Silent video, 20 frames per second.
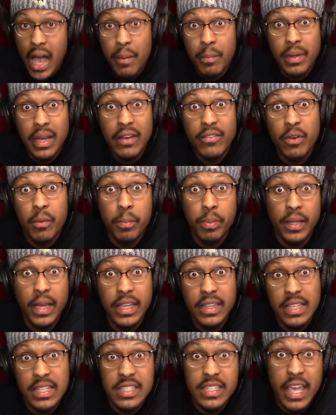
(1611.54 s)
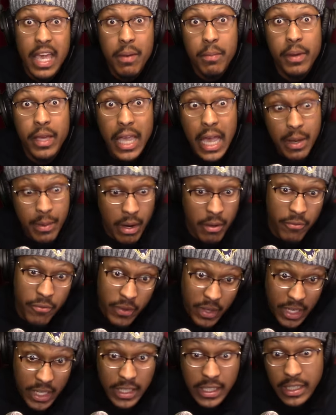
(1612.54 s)
I'm never playing this game again I'm
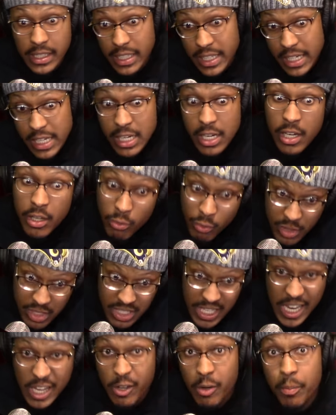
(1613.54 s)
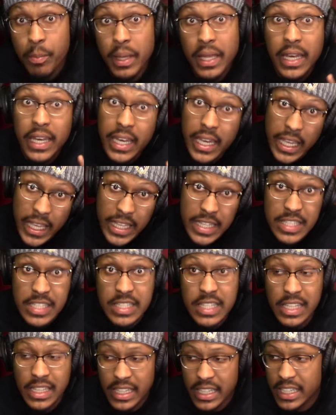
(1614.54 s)
finna delete it, recycle bin
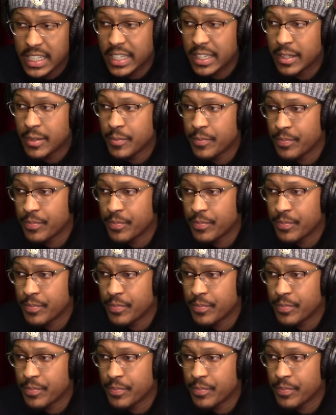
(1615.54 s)
instantly.